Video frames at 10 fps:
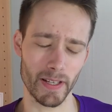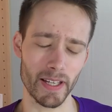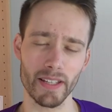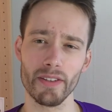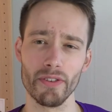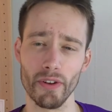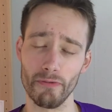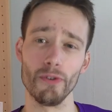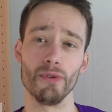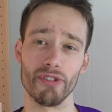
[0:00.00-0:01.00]
in the
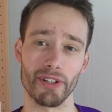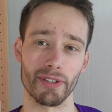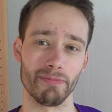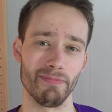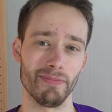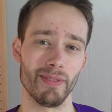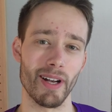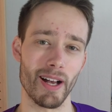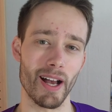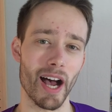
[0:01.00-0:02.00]
future,
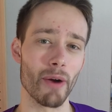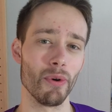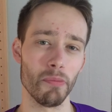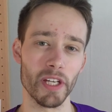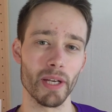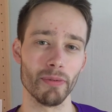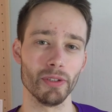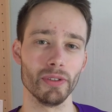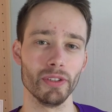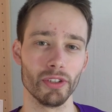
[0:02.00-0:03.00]
I will be
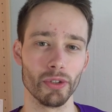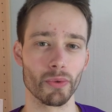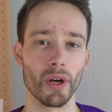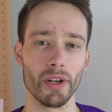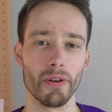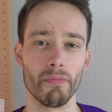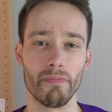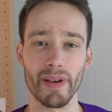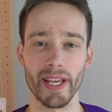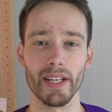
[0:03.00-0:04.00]
able to run
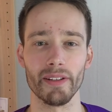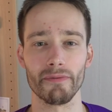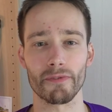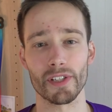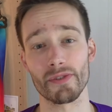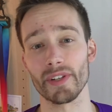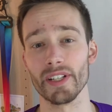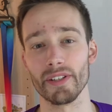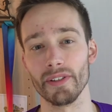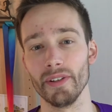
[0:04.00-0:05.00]
pain and
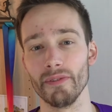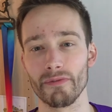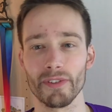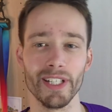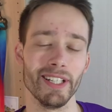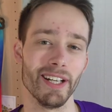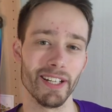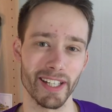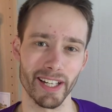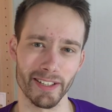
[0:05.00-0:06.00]
frustration free
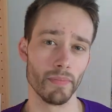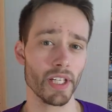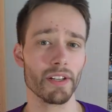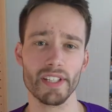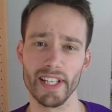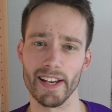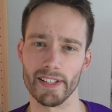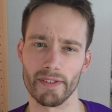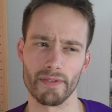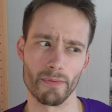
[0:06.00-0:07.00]
again. Because
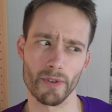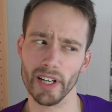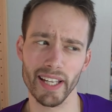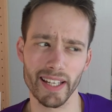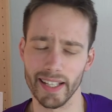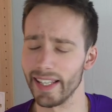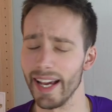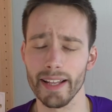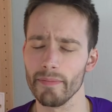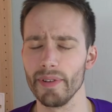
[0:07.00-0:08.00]
yes, running
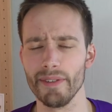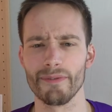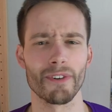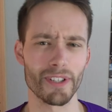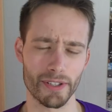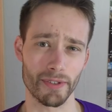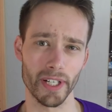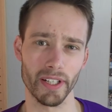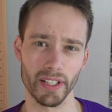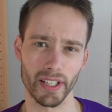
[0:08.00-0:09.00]
can be
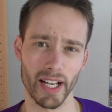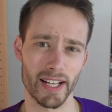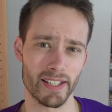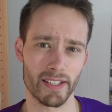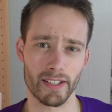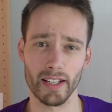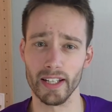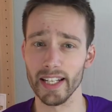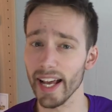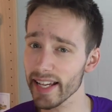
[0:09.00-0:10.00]
frustrating. As
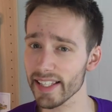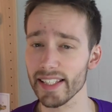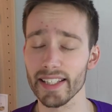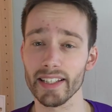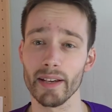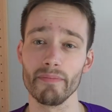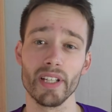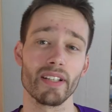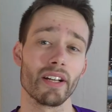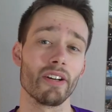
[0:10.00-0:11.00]
nice as it
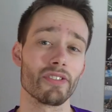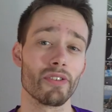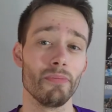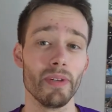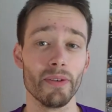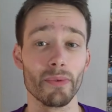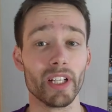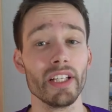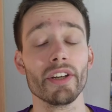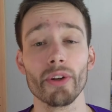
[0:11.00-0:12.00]
can also be
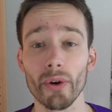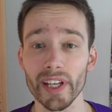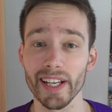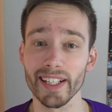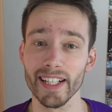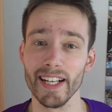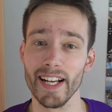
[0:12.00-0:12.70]
really annoying.